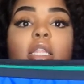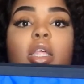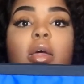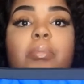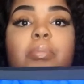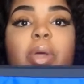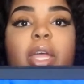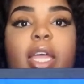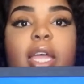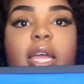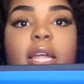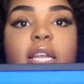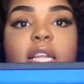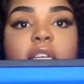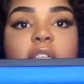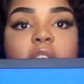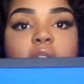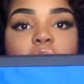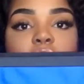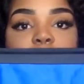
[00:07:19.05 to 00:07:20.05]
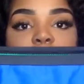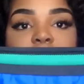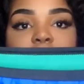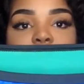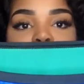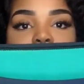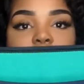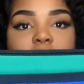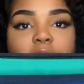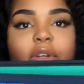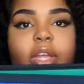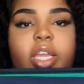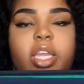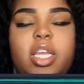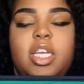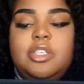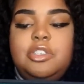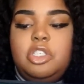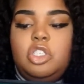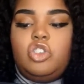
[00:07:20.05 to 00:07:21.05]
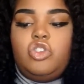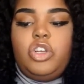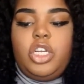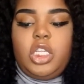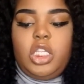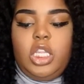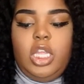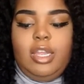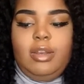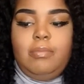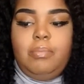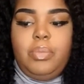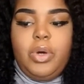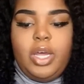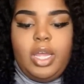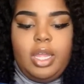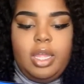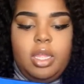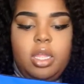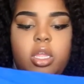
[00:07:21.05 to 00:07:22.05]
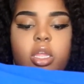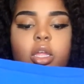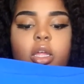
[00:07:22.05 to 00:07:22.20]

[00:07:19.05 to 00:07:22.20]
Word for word: The band is very constricting, but